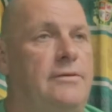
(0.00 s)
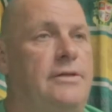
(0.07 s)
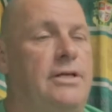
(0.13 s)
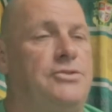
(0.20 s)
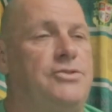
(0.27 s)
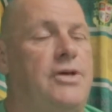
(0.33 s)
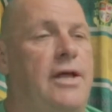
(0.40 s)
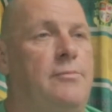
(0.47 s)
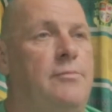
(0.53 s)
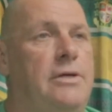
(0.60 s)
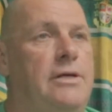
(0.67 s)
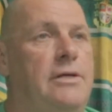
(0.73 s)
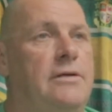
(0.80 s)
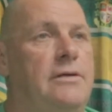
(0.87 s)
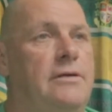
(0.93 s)
they send
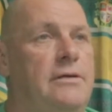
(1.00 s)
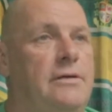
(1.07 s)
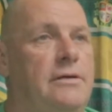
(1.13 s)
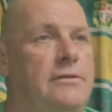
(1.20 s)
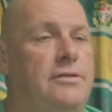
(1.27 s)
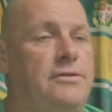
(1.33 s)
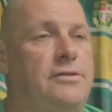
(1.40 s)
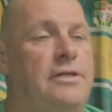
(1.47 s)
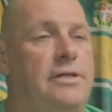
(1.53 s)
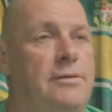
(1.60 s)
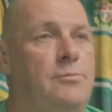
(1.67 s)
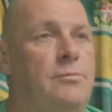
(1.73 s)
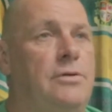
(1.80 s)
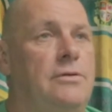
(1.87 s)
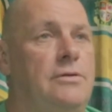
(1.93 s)
me the
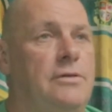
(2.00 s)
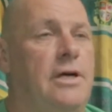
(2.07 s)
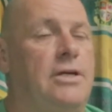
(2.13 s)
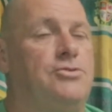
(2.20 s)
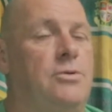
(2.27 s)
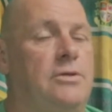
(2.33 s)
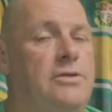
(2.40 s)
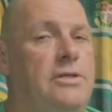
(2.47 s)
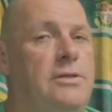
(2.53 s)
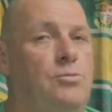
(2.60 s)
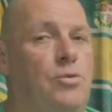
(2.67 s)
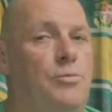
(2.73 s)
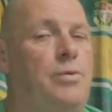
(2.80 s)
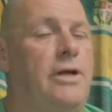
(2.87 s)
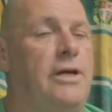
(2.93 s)
team, the actual
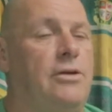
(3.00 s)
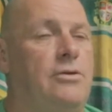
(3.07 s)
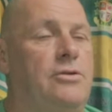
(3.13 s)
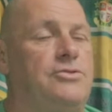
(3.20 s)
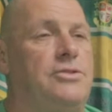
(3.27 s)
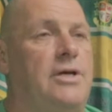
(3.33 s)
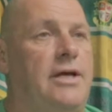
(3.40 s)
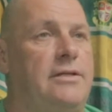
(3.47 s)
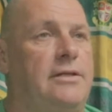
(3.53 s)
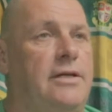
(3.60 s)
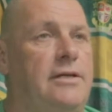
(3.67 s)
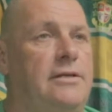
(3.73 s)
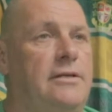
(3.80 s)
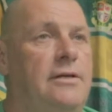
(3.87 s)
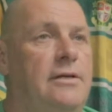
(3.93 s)
team we're playing on
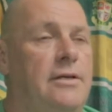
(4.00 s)
Saturday,